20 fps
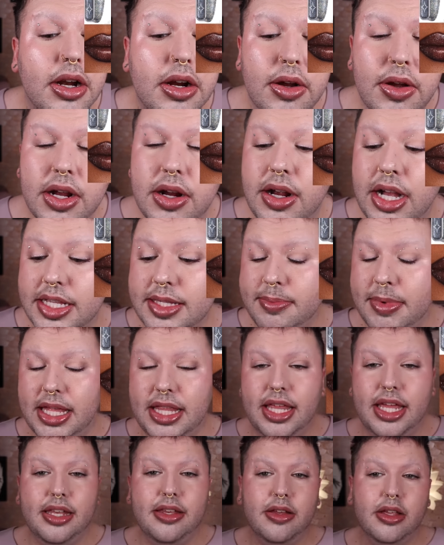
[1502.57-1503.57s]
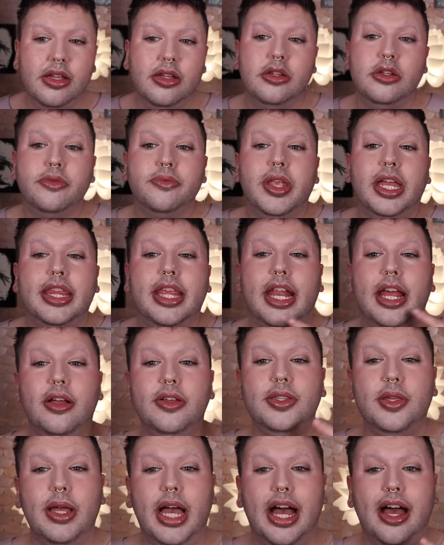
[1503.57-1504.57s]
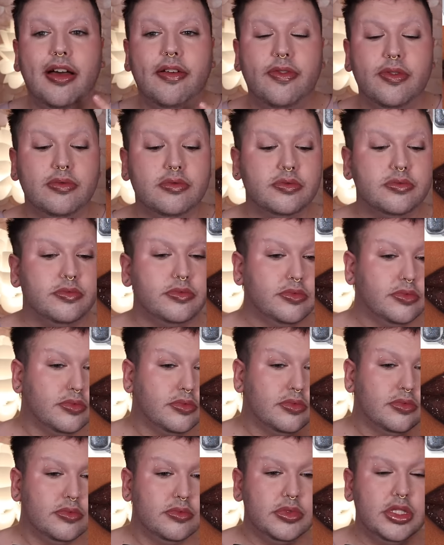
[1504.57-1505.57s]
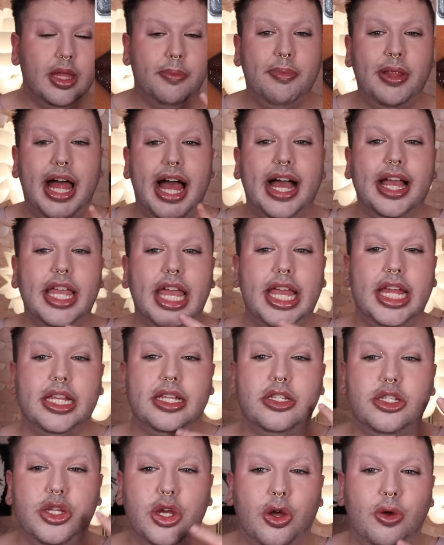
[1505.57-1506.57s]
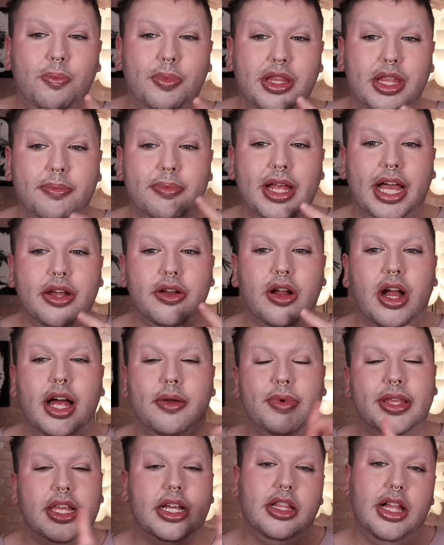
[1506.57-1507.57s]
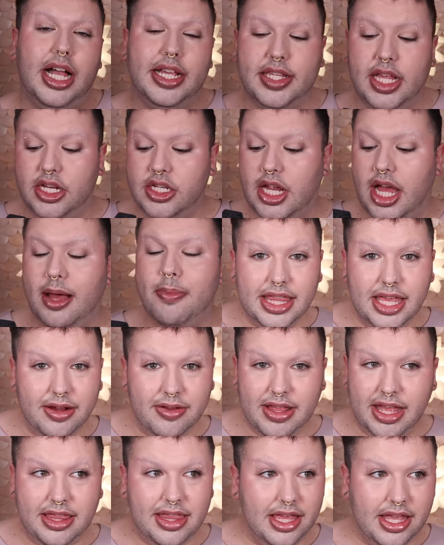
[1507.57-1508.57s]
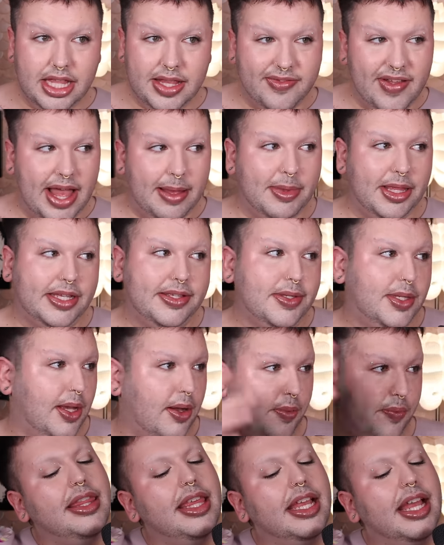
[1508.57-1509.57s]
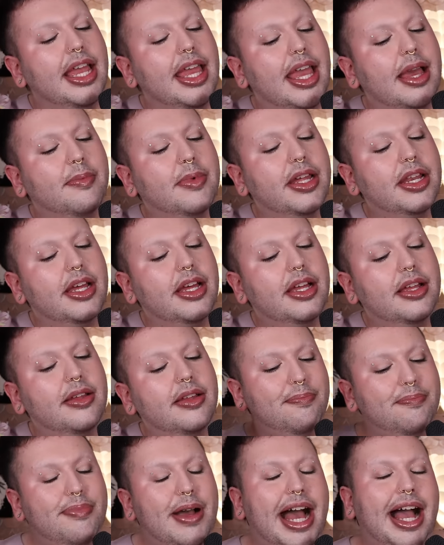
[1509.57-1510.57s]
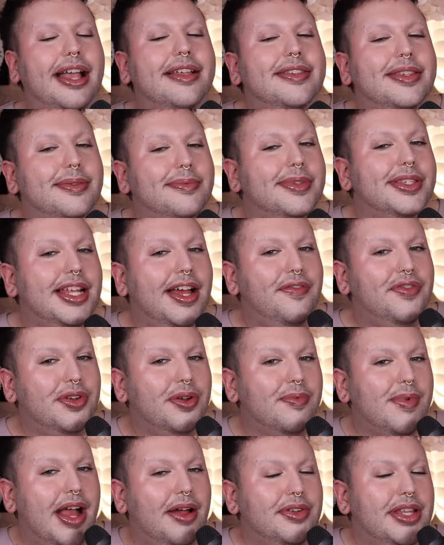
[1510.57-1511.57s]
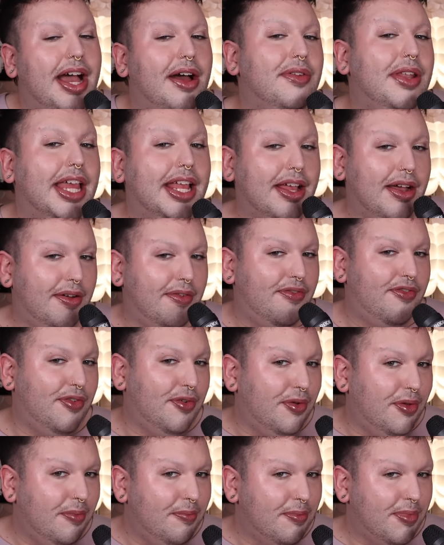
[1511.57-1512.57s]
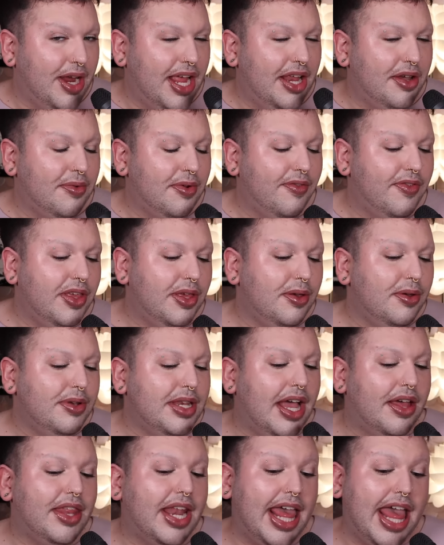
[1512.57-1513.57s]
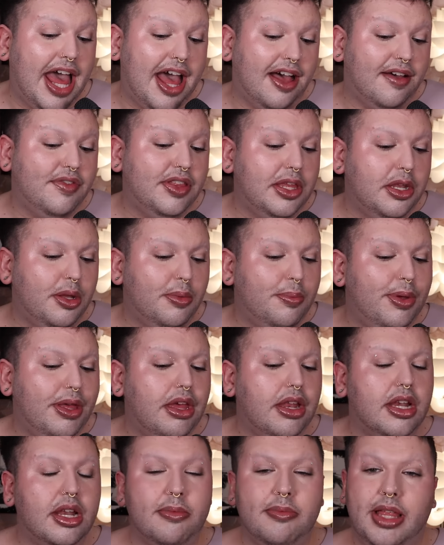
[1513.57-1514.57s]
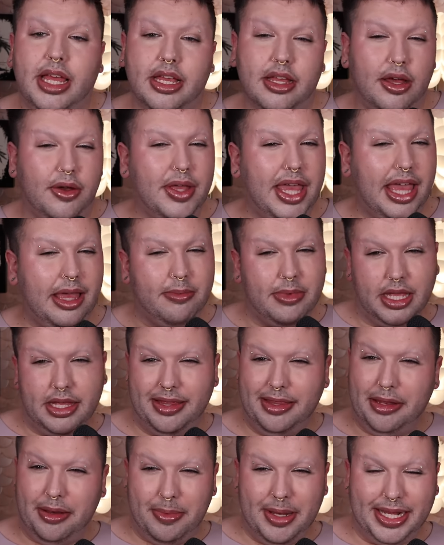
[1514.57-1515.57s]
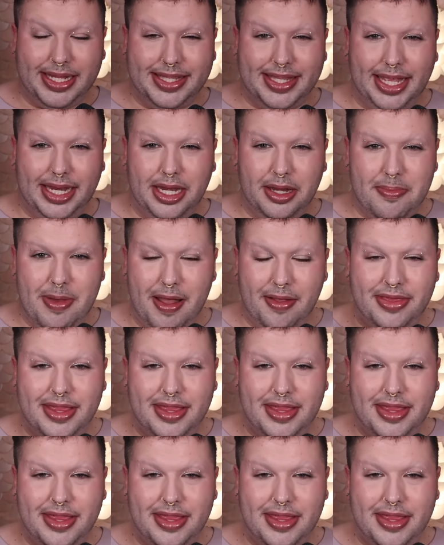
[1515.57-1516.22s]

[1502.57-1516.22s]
going across my lid. And then I also have the black and taupe lip liner on with a gloss on top. I think it's fabulous. So I think I am gonna buy some stuff to round out like a full brand review now that I have a little bit and I'm like, okay, I'm like a little bit excited about